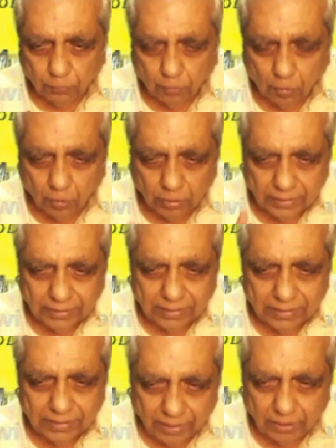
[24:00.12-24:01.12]
good
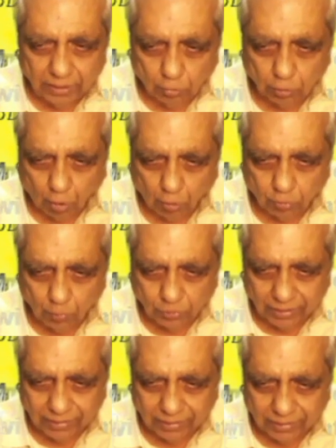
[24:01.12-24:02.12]
contribution. In
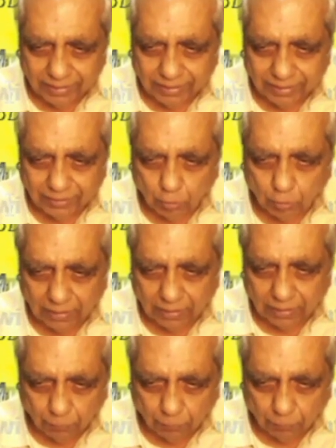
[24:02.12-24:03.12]
total is 4,
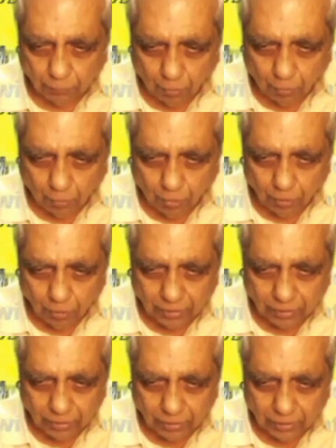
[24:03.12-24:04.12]
and this is making
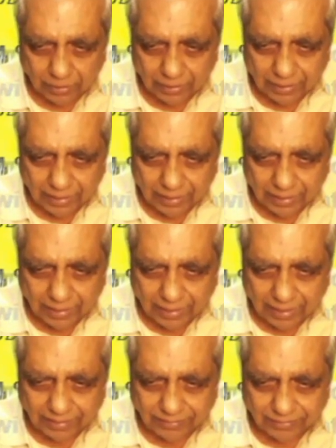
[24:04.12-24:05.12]
2.44.
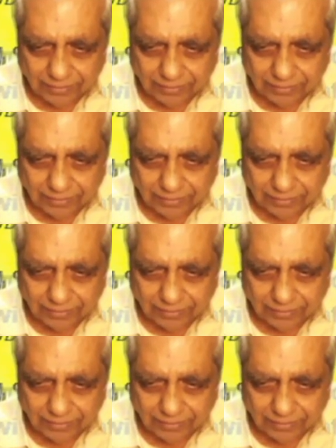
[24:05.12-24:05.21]
And what is